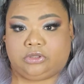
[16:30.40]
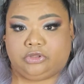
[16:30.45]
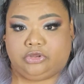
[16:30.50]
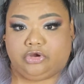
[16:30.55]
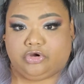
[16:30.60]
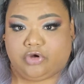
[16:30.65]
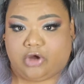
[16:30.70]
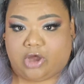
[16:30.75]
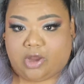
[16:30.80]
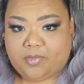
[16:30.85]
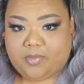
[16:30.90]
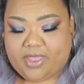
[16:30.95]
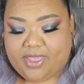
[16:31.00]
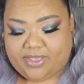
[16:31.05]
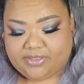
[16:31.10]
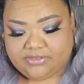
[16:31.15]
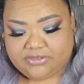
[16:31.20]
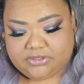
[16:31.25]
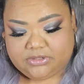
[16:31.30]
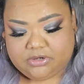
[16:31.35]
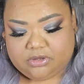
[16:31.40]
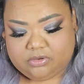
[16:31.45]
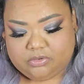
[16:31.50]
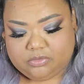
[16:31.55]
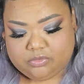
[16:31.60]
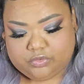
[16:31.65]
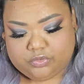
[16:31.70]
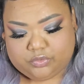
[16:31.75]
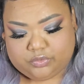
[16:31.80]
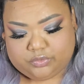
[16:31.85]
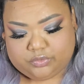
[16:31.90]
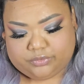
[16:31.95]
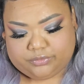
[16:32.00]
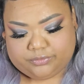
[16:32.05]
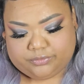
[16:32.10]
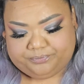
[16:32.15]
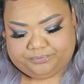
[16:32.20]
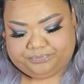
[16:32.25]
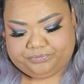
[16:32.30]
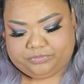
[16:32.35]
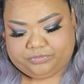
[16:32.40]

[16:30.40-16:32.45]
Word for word: Your grandma has it? Oh, cool.